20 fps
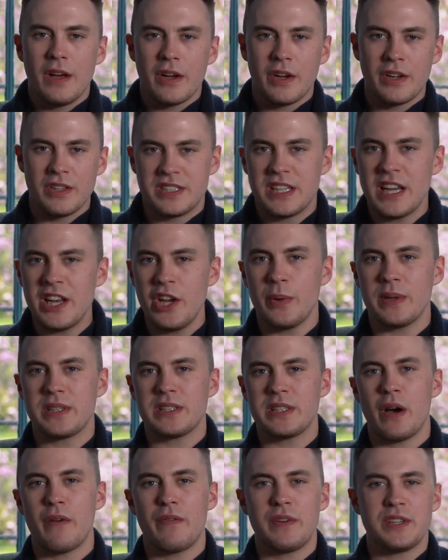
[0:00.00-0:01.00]
continuous
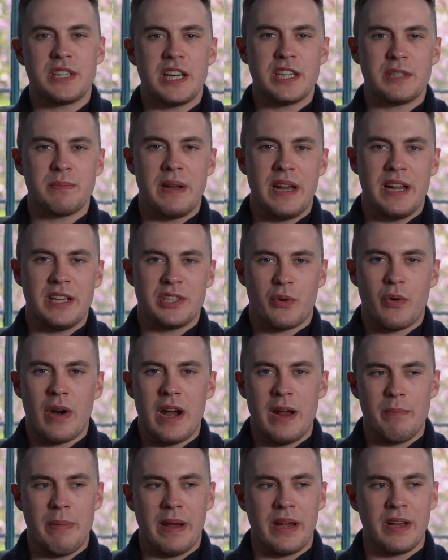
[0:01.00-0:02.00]
self-assessment is
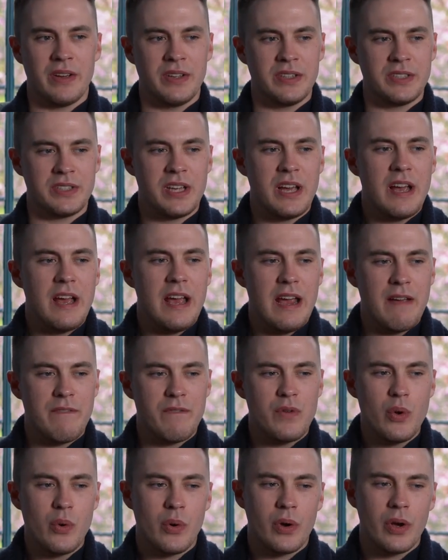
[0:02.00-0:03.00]
great, because
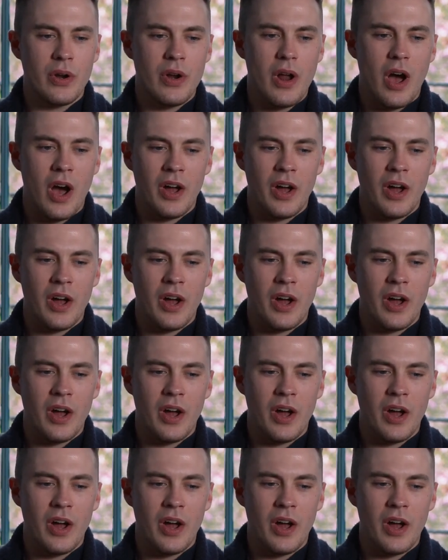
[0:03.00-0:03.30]
if you can